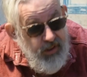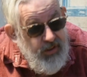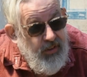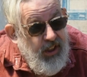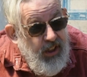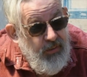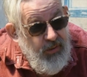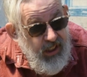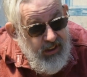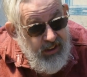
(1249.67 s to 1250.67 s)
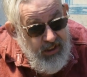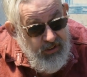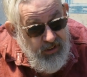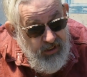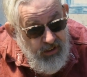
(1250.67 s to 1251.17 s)
is a very unique
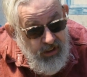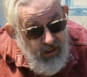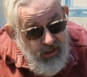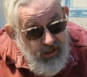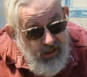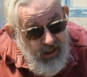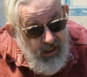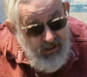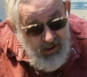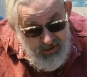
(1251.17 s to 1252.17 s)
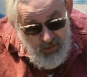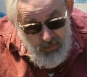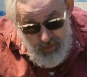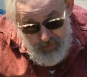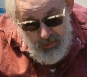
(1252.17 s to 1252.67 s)
leather. It's also
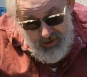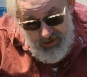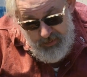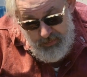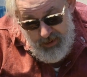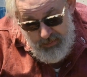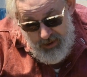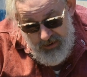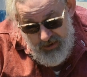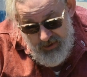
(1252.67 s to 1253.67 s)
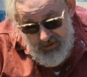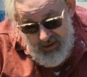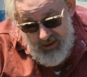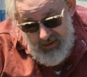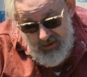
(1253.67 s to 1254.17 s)
1.2 millimeter
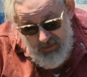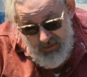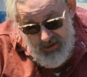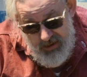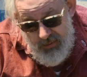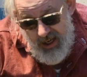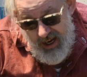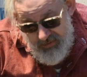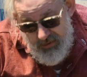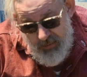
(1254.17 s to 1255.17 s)
goatskin, so it's 2.5,